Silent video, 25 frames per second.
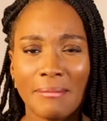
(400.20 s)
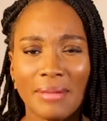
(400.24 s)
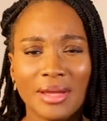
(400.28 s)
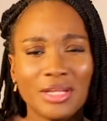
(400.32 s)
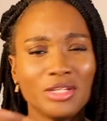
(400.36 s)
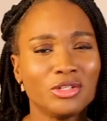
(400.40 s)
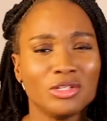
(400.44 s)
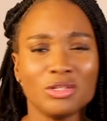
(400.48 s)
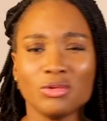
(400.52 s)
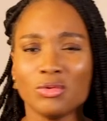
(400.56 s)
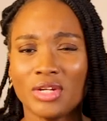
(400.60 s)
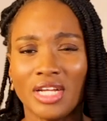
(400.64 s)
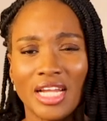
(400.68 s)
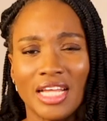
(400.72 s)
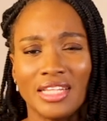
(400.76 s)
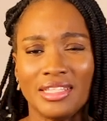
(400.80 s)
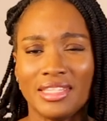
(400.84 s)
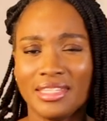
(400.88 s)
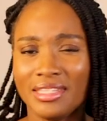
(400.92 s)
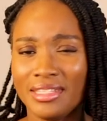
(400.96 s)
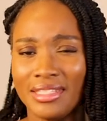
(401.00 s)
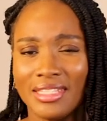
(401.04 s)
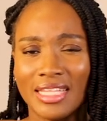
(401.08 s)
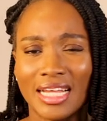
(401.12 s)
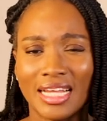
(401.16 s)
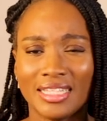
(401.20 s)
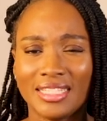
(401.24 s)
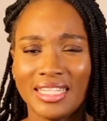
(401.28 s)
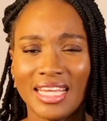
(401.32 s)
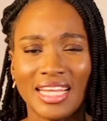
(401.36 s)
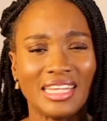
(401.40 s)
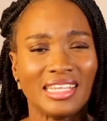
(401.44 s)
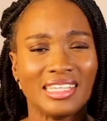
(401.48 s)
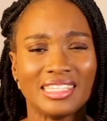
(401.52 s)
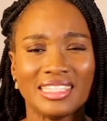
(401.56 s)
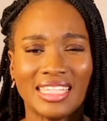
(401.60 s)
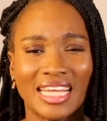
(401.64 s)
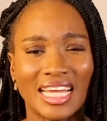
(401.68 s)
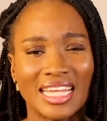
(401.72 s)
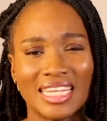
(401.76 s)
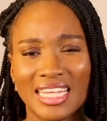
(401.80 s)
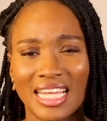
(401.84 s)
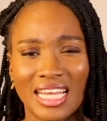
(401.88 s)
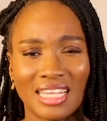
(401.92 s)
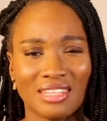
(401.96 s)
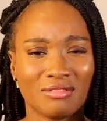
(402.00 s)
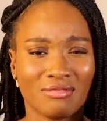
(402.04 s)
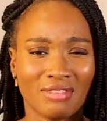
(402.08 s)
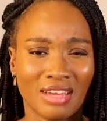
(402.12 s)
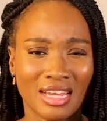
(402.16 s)
Am I the only one that thinks that Tenny's
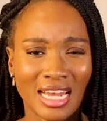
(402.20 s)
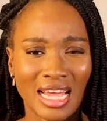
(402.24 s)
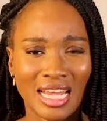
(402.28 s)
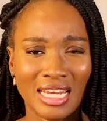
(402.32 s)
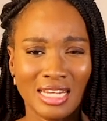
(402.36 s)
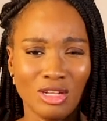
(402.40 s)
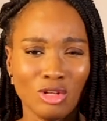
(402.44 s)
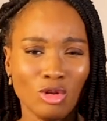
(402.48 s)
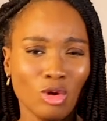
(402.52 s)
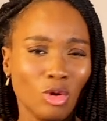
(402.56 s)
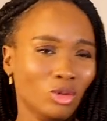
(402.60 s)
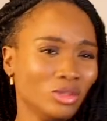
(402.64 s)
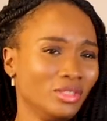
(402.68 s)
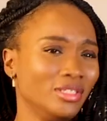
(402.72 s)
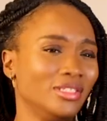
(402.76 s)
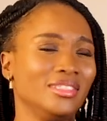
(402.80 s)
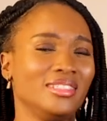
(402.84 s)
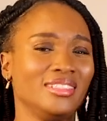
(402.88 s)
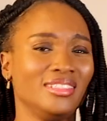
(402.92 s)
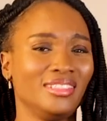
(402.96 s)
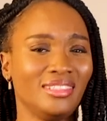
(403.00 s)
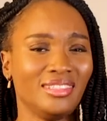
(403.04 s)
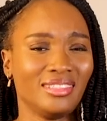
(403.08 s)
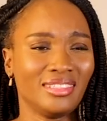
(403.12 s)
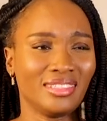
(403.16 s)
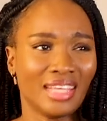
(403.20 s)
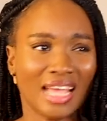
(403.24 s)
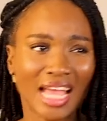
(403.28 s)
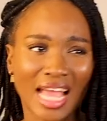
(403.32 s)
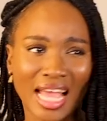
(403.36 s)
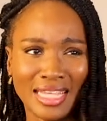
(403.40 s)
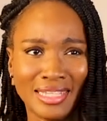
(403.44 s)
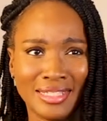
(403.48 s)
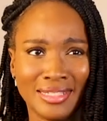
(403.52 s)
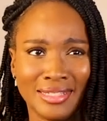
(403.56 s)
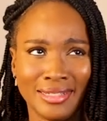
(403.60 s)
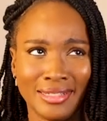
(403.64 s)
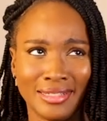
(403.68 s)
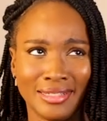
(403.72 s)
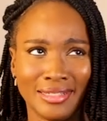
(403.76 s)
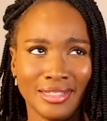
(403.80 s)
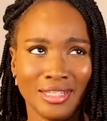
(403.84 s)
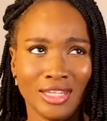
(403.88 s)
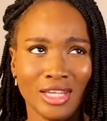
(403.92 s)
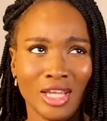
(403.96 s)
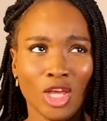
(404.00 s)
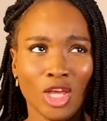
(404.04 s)
daddy has finally lost it? As in,